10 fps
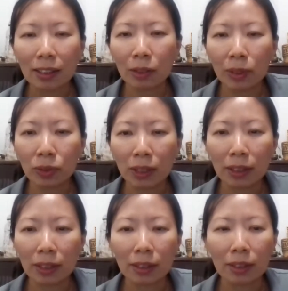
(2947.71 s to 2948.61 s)
They want to
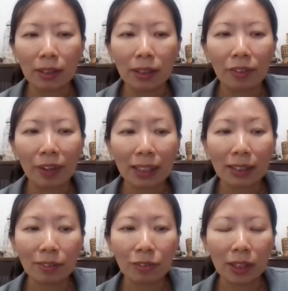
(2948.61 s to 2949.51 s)
eat a, uh, a rat
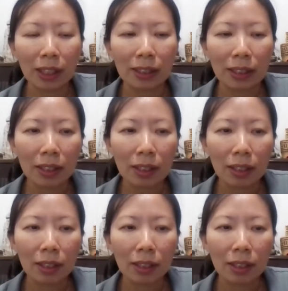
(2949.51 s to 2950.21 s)
for their dinner.